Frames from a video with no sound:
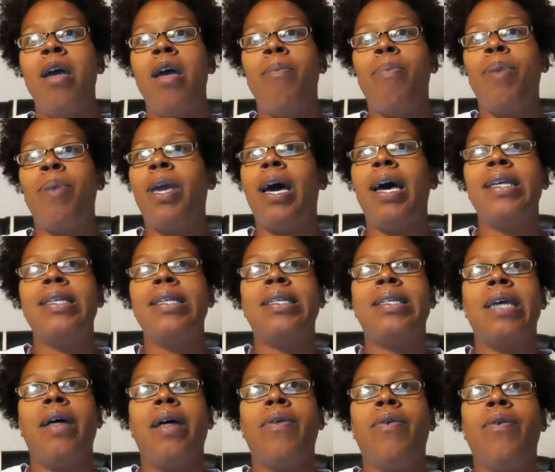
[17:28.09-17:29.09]
because
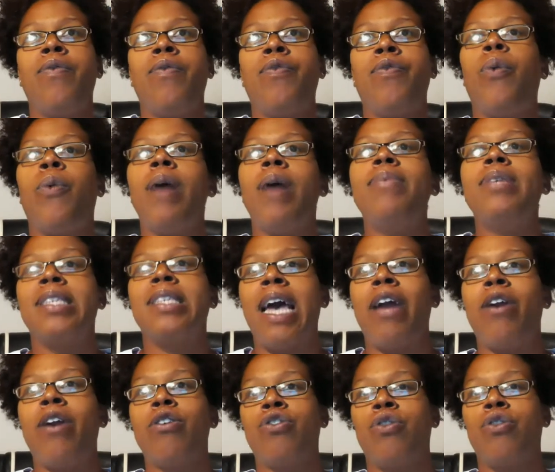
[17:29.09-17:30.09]
the web
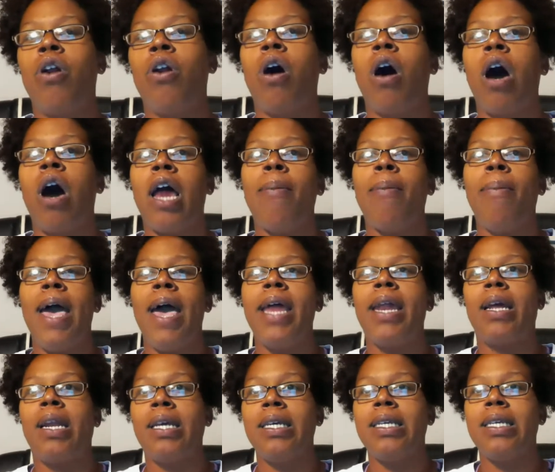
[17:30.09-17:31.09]
designer is going to
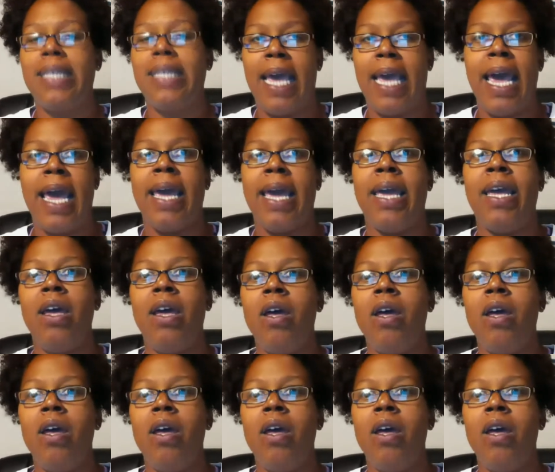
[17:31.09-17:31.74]
automatically say